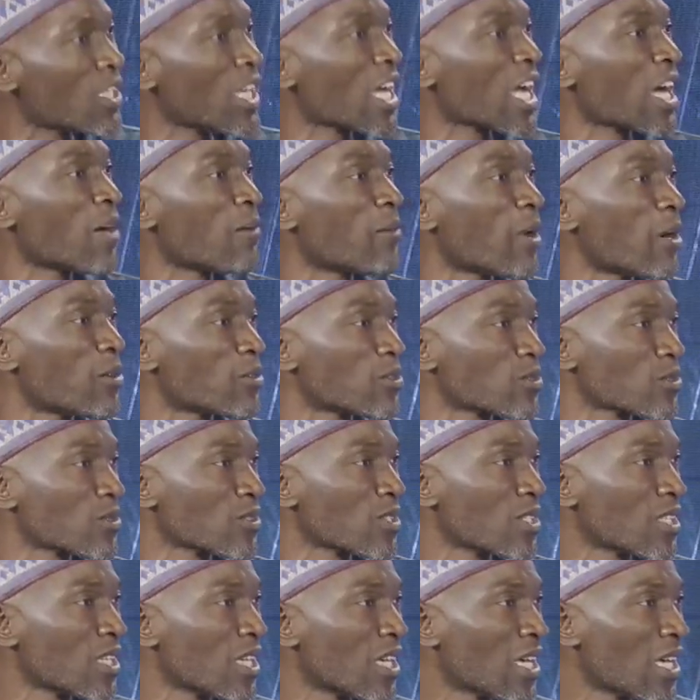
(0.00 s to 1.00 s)
thereabouts.
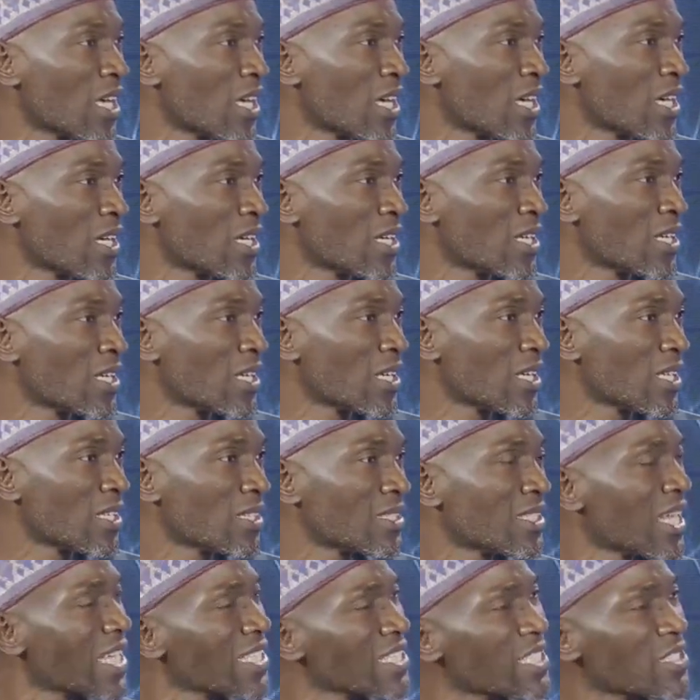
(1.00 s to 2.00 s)

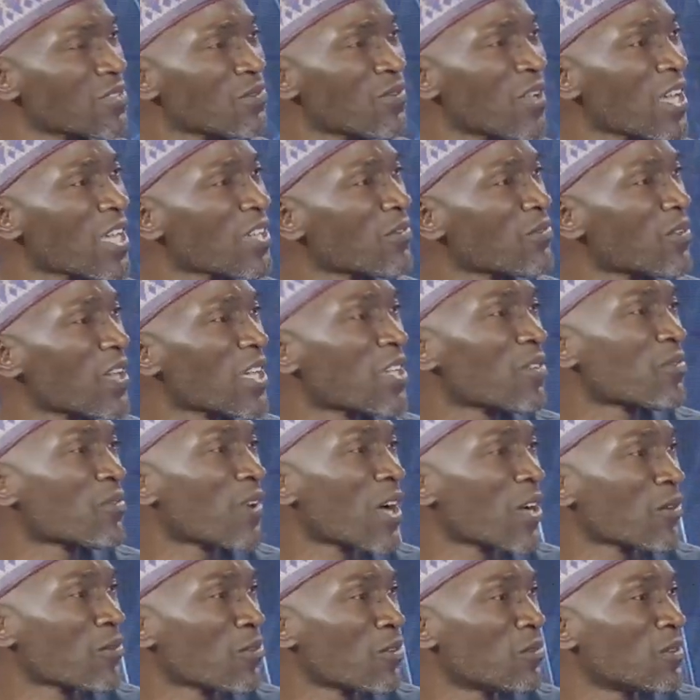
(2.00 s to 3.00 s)
That is very, very
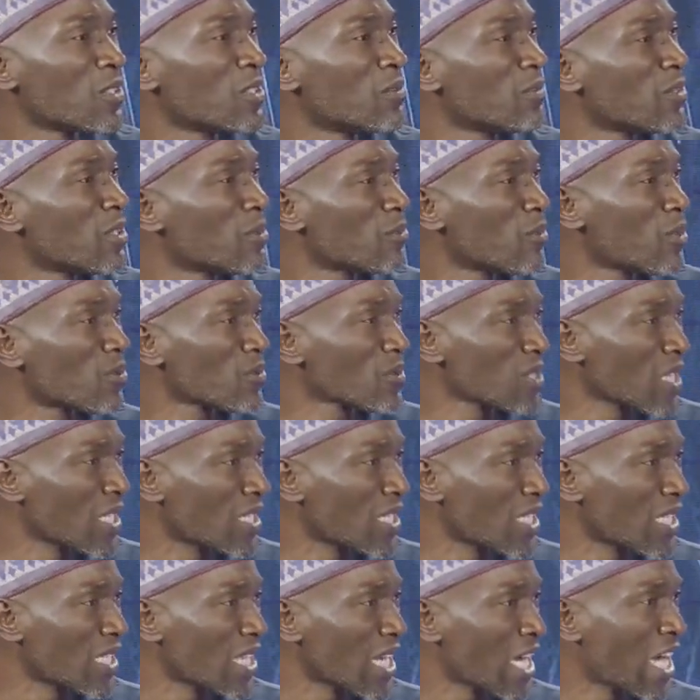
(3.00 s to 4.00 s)
far from the minimum
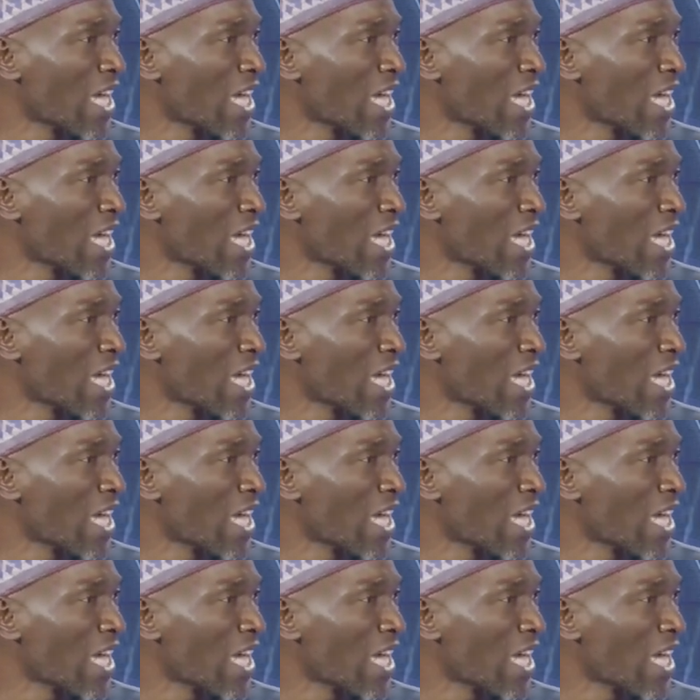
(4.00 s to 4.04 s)
standard.